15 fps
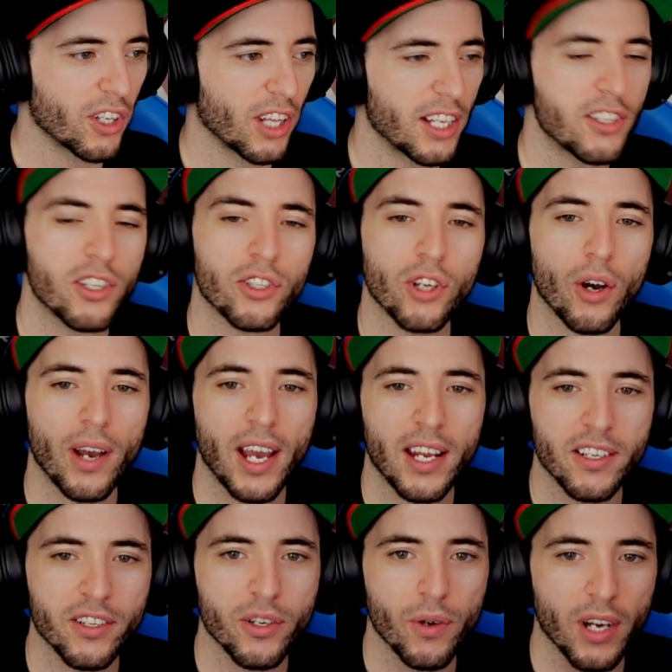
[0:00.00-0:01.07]
let's just go ahead
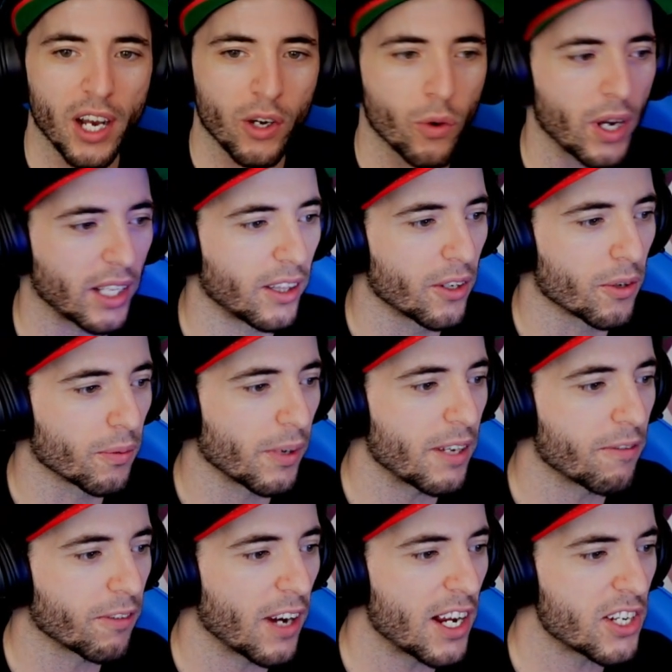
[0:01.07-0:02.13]
and do a quick little
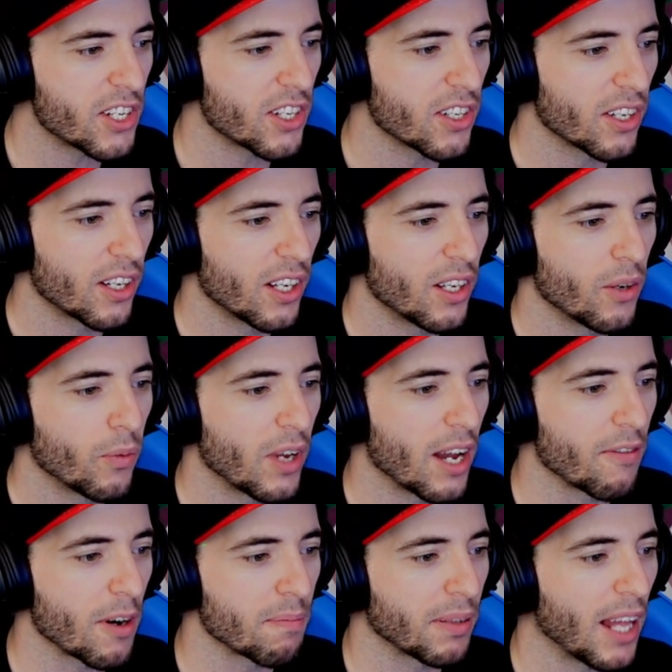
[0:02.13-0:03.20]
refresh. We have
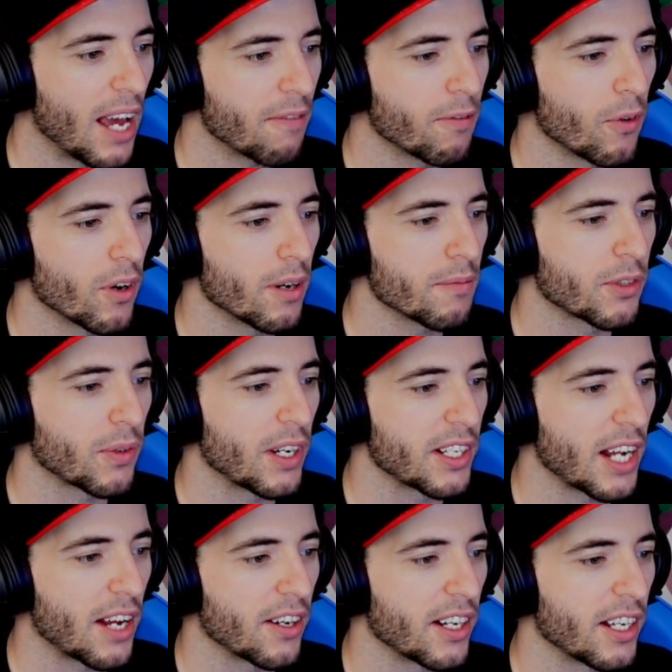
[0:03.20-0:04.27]
our platforms, run
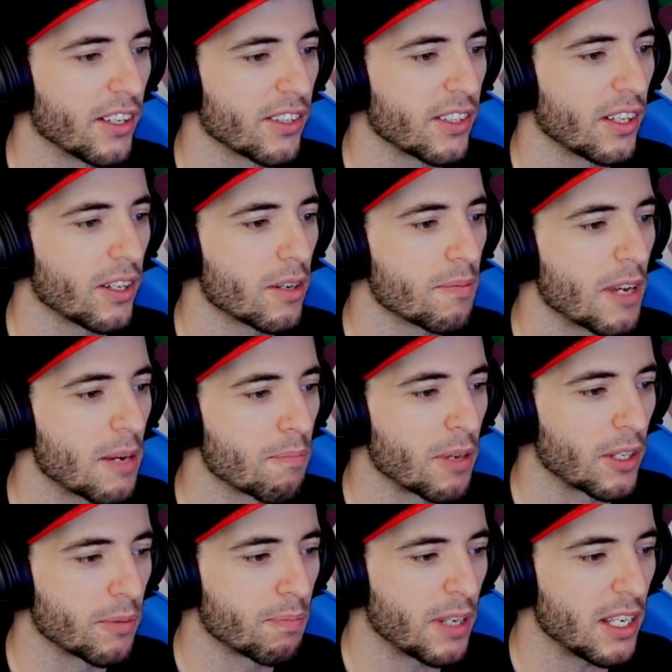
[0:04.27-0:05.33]
down our hills a little bit,
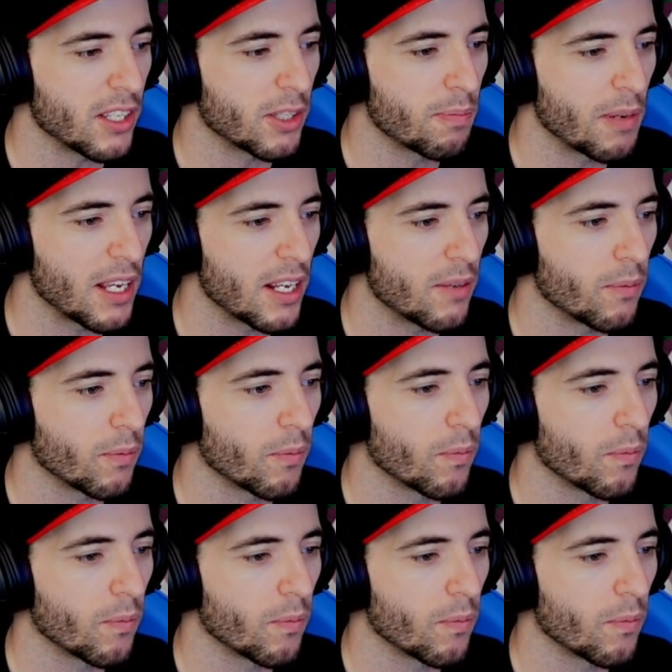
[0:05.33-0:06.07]
build P-speed.